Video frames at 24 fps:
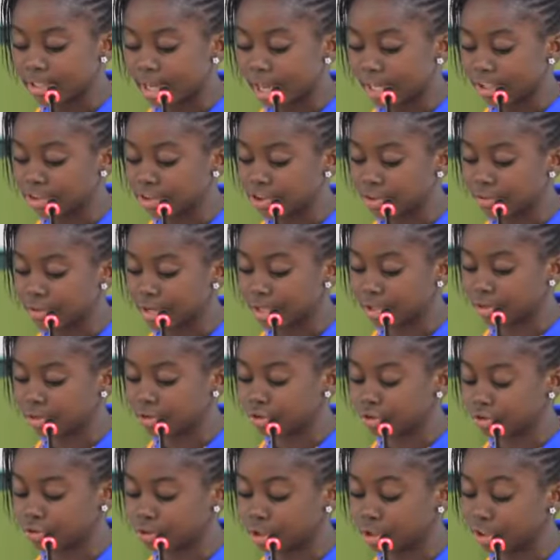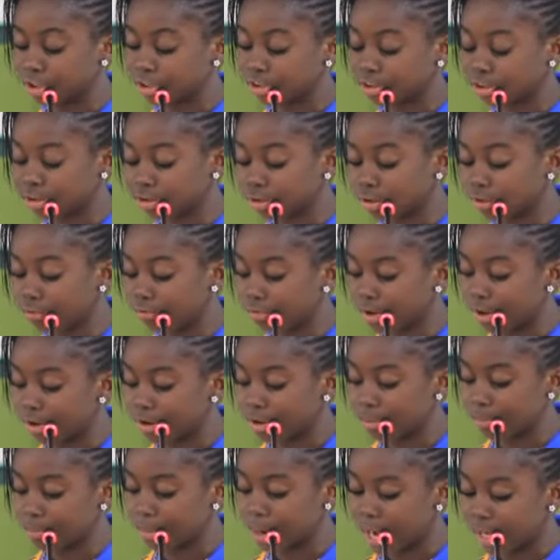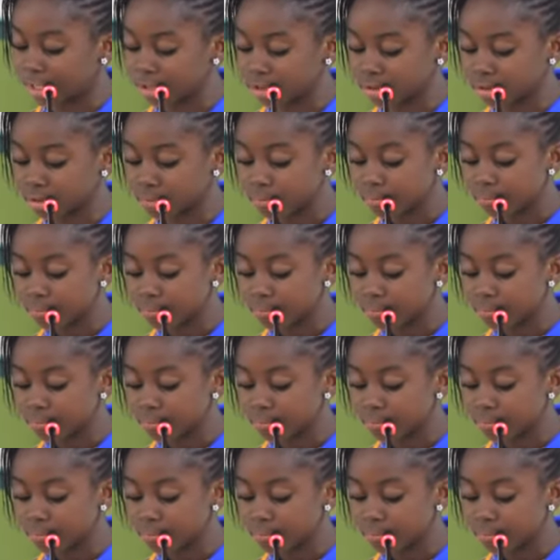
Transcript: Nigerian children is still very bad.